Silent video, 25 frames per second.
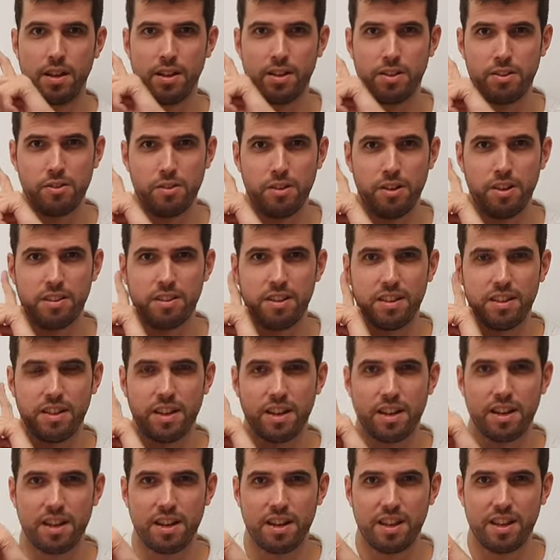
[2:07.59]
You listen
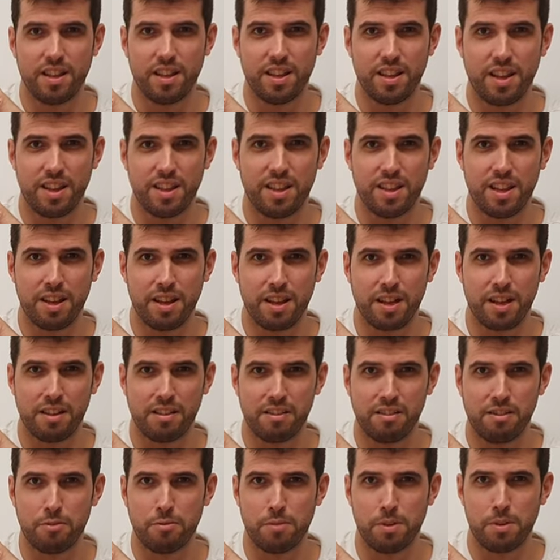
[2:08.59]
the the
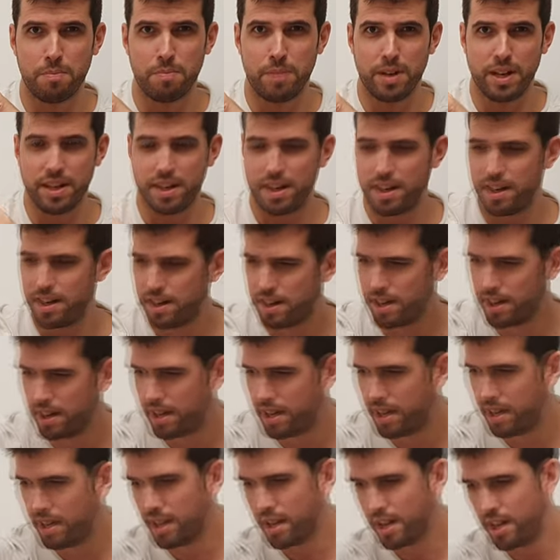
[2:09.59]
circuit breaker?
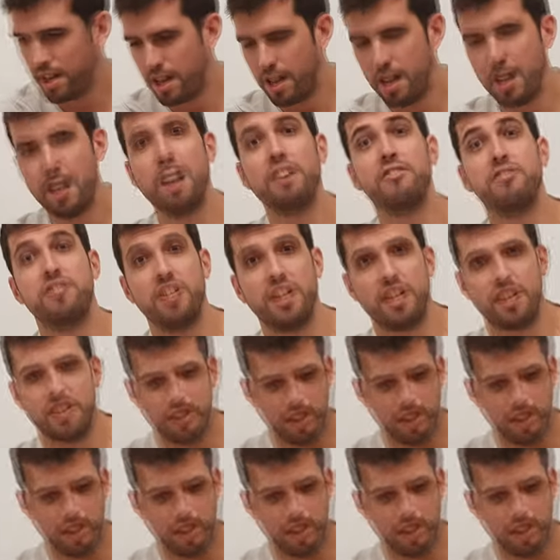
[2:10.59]
Let's check